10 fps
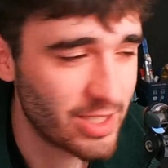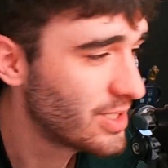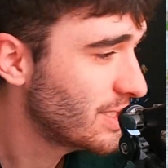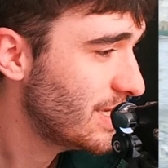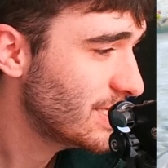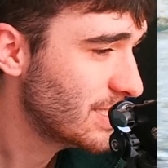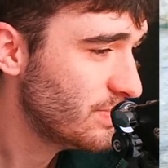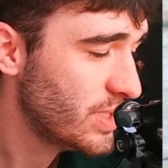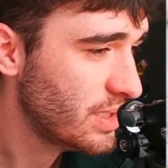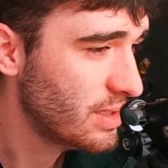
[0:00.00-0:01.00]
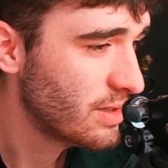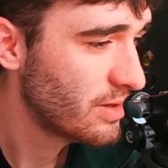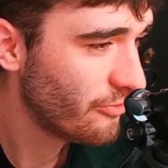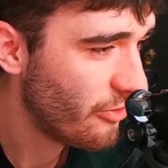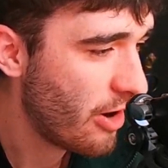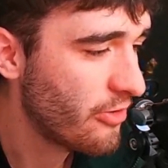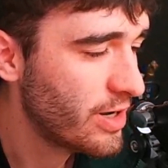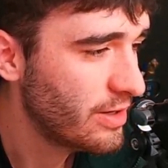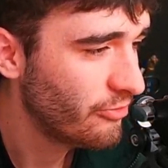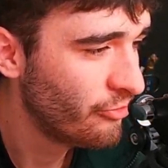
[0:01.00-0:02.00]
could easily be
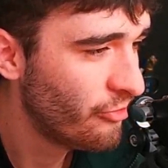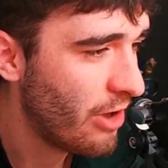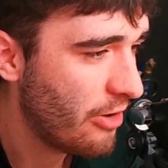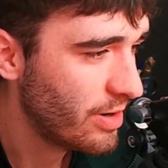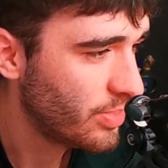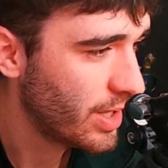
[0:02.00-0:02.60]
very, very